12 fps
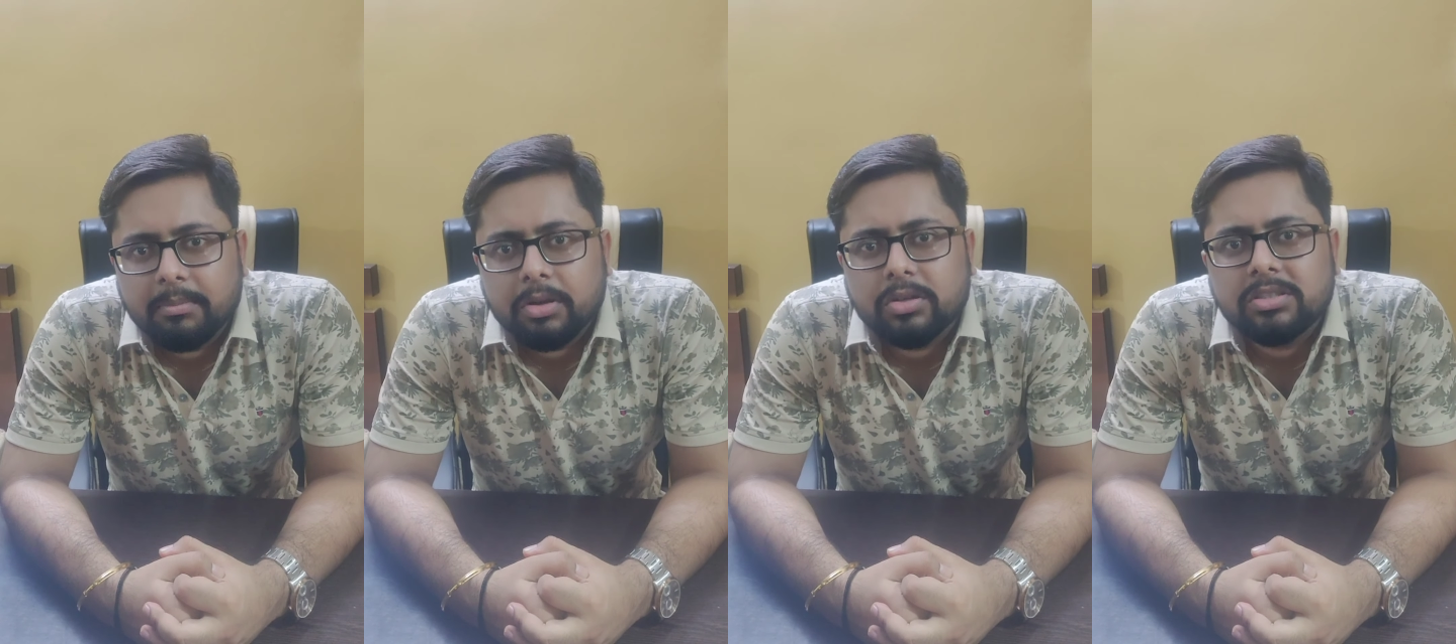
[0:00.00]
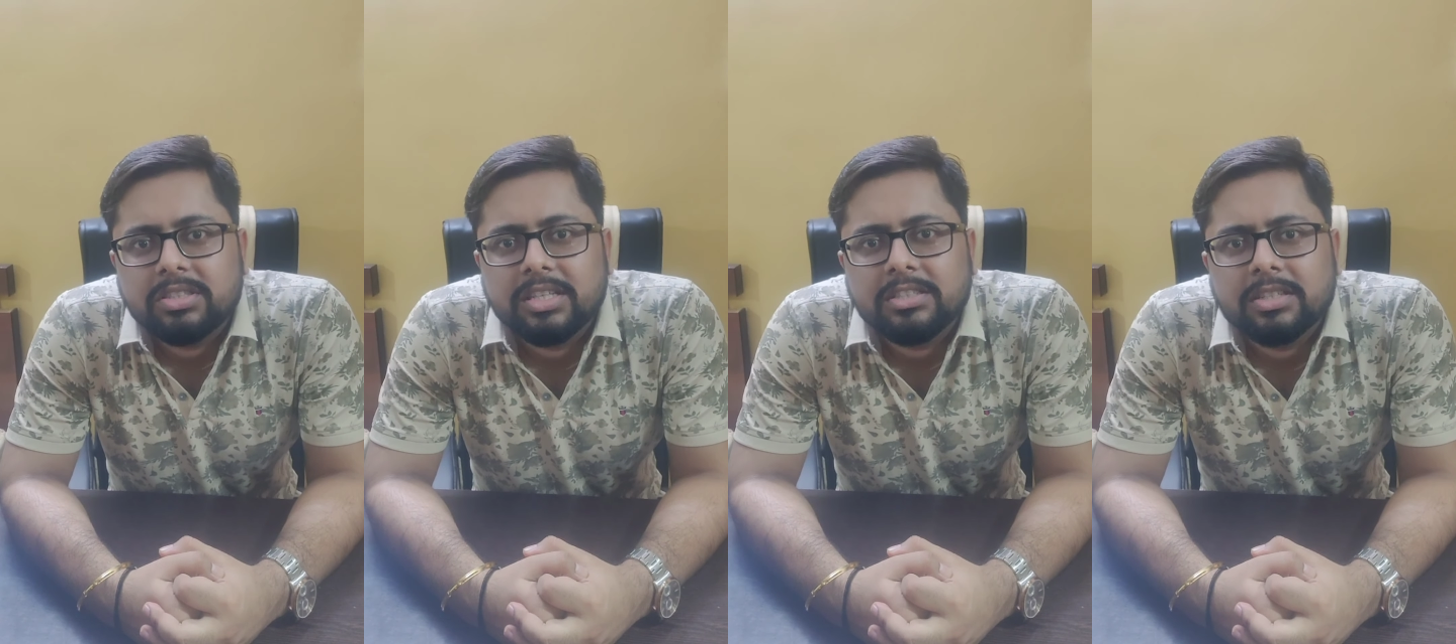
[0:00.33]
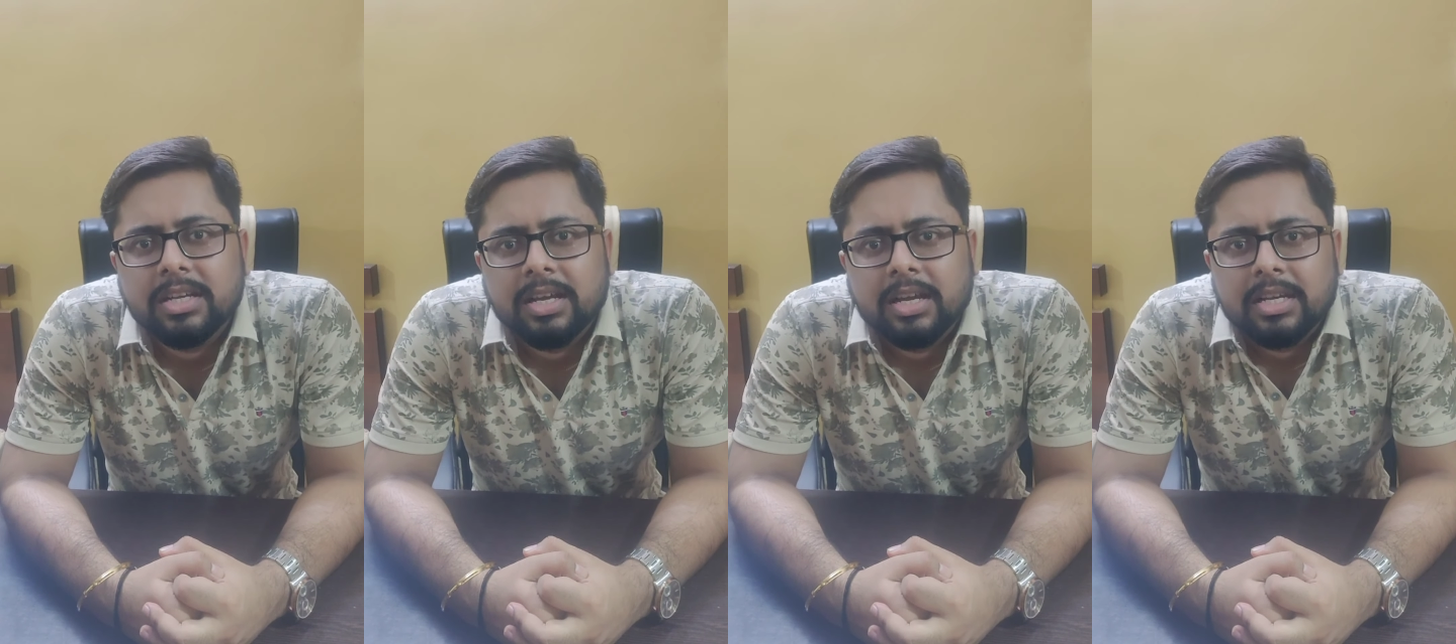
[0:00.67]
because
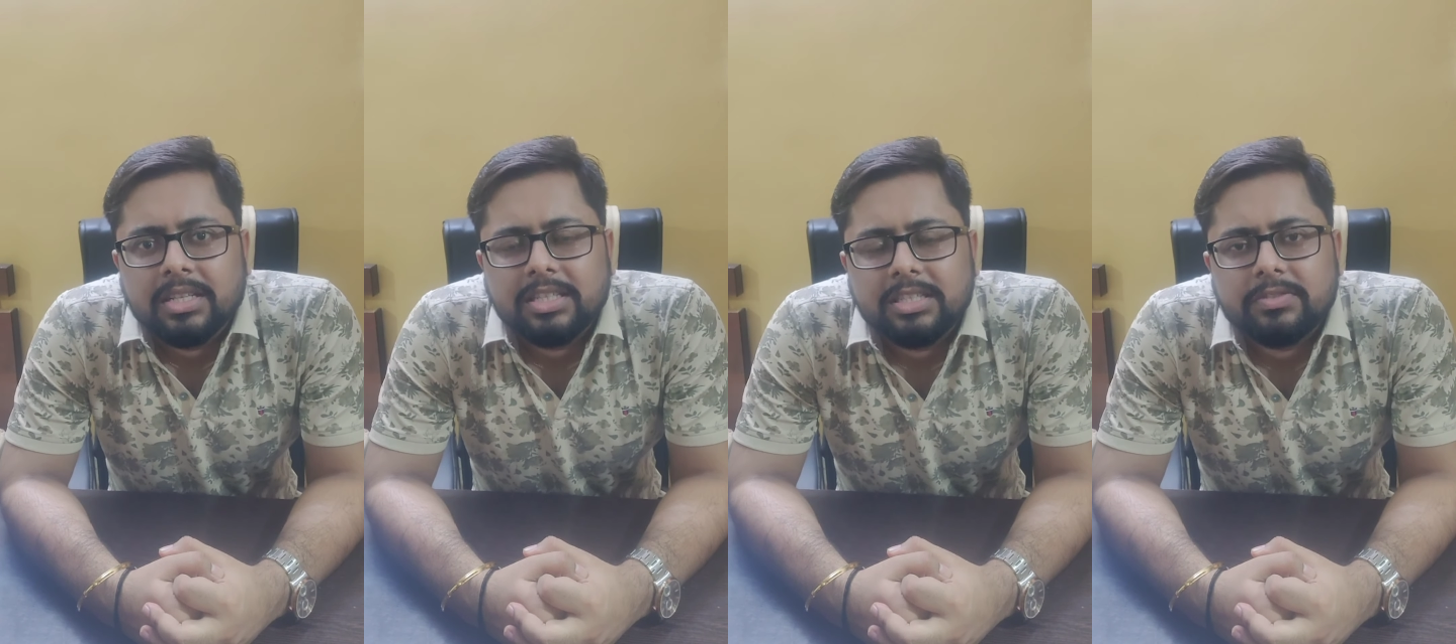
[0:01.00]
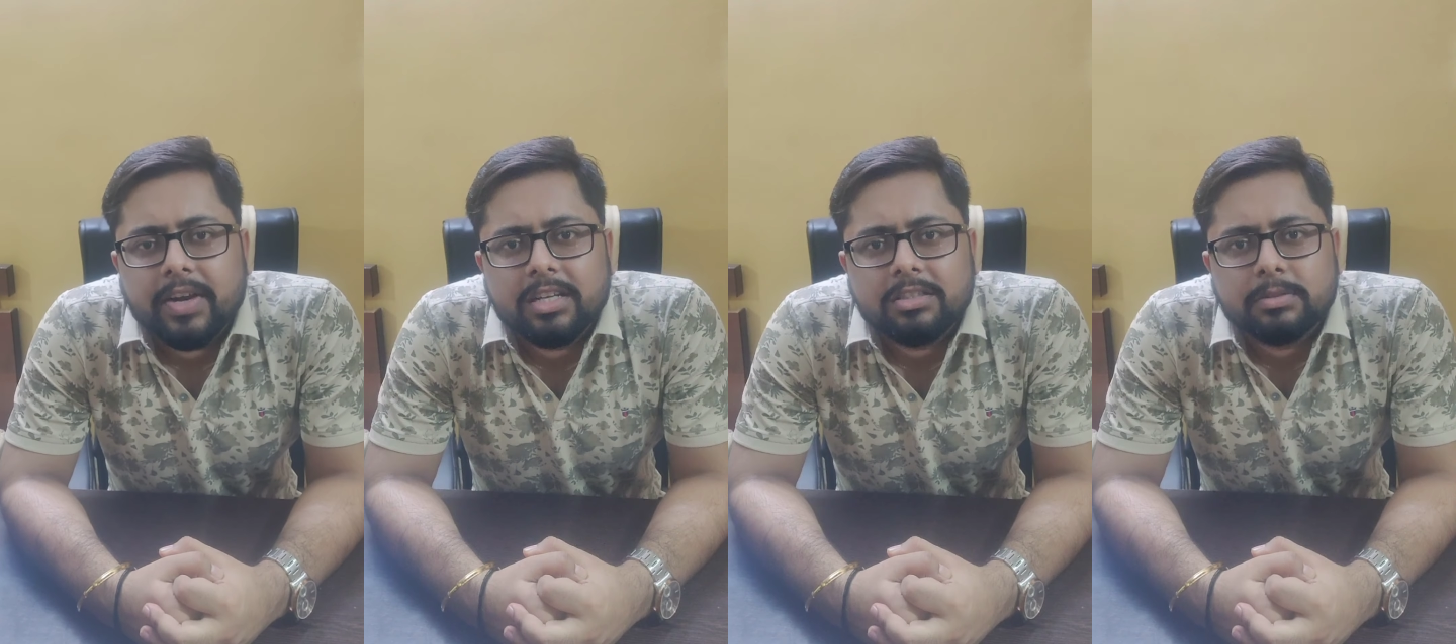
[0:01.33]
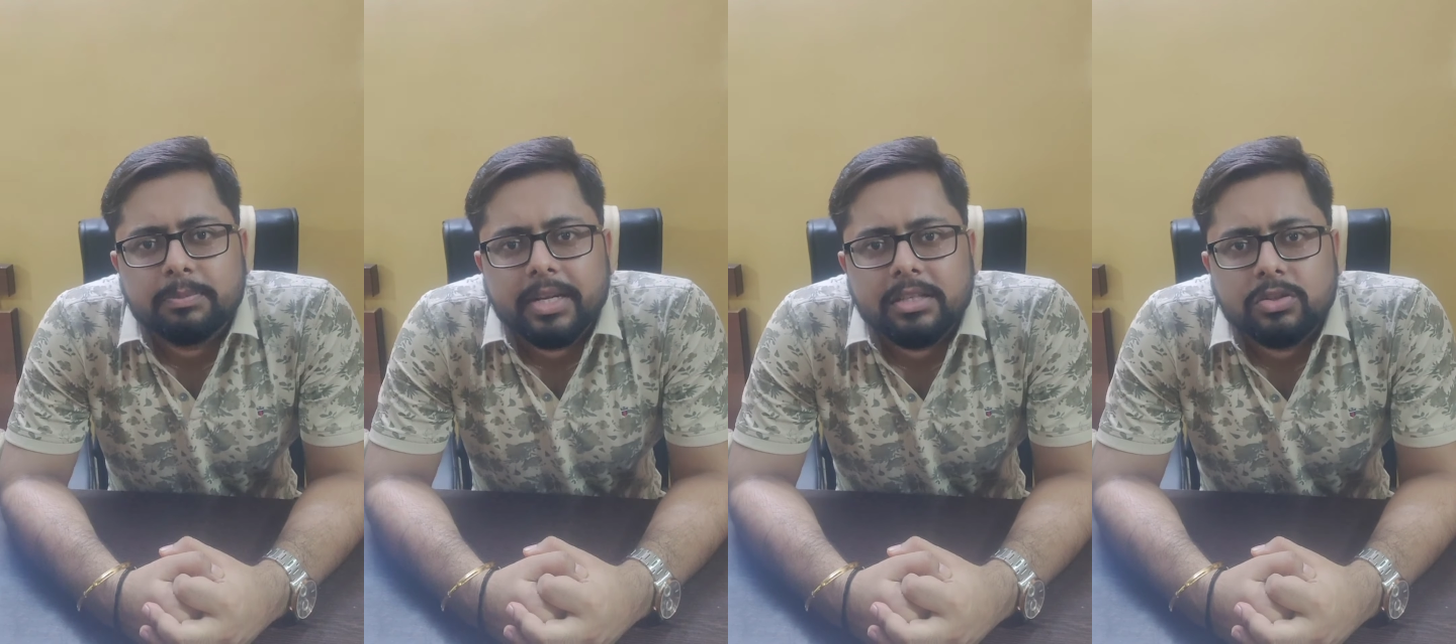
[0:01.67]
this these
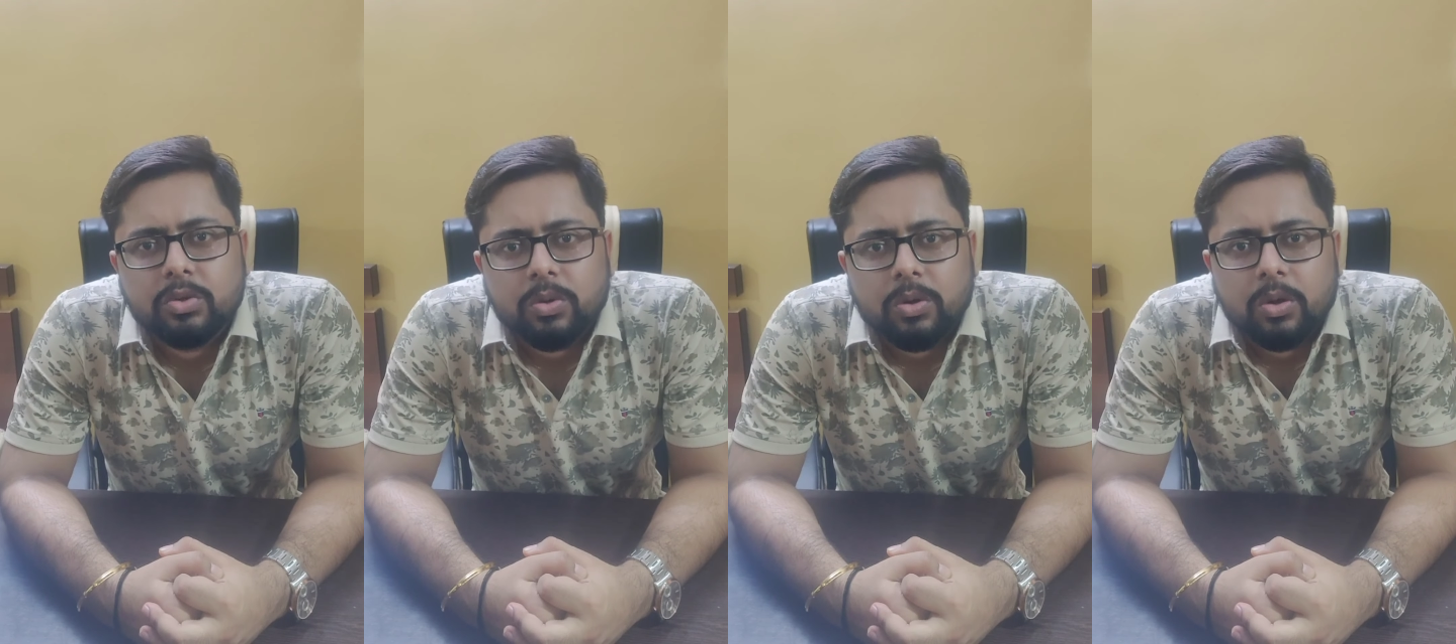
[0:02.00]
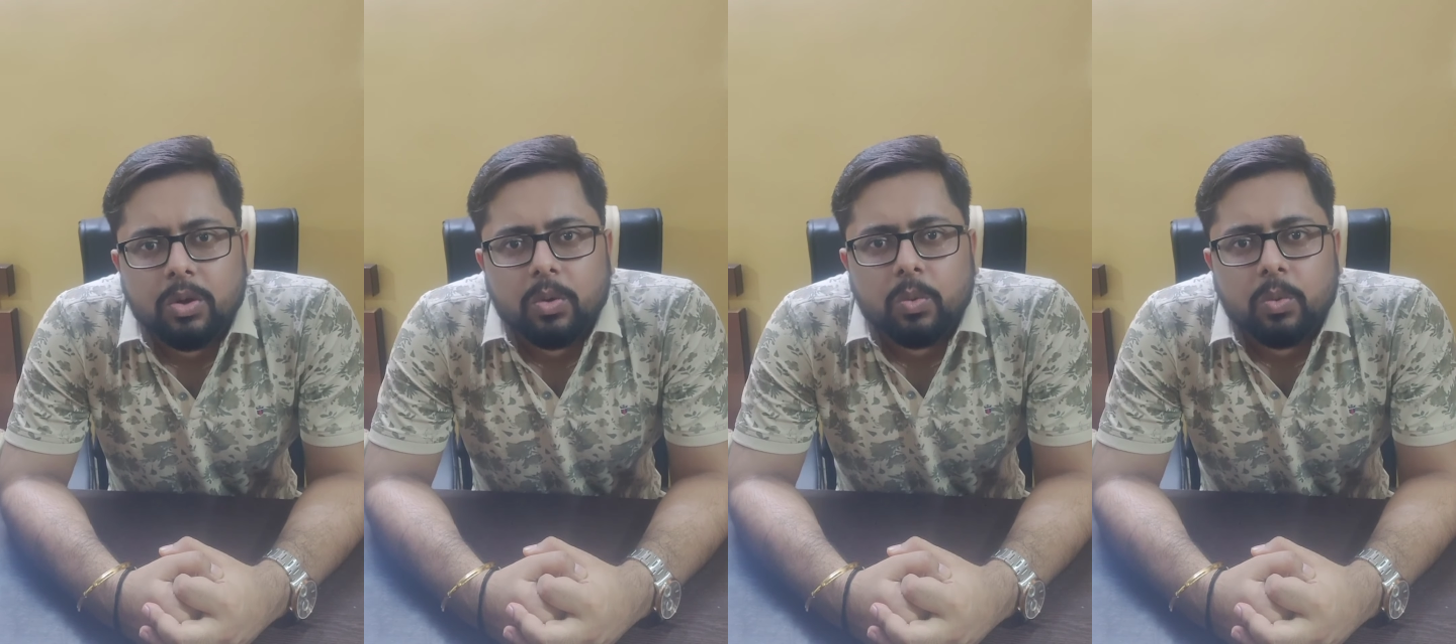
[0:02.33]
virus makes you